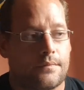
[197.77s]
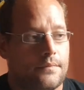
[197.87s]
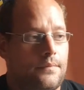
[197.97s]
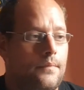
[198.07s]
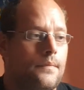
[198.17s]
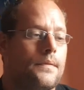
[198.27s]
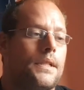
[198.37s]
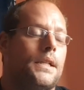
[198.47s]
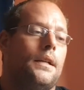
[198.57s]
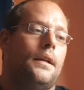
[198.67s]

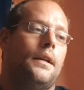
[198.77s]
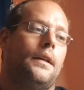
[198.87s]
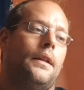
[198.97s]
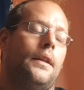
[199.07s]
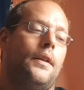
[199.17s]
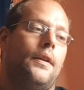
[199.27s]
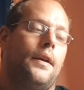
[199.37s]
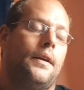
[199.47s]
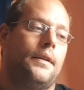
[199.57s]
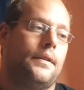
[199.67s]

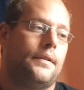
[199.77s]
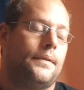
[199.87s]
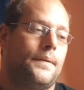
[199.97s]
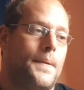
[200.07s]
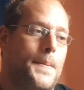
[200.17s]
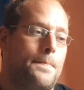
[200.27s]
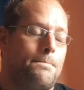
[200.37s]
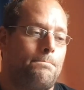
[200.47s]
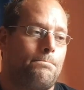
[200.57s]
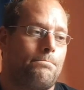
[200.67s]

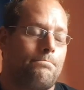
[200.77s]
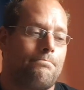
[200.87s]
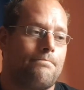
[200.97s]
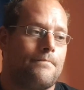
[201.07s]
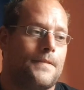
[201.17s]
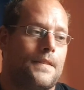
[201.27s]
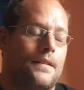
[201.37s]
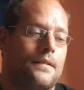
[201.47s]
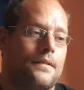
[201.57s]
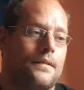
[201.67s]

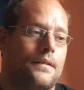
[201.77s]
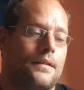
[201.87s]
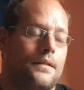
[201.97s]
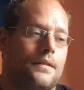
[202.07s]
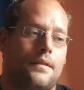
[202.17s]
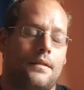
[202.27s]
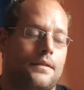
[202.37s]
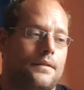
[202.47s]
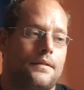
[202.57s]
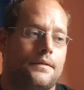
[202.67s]
(silence)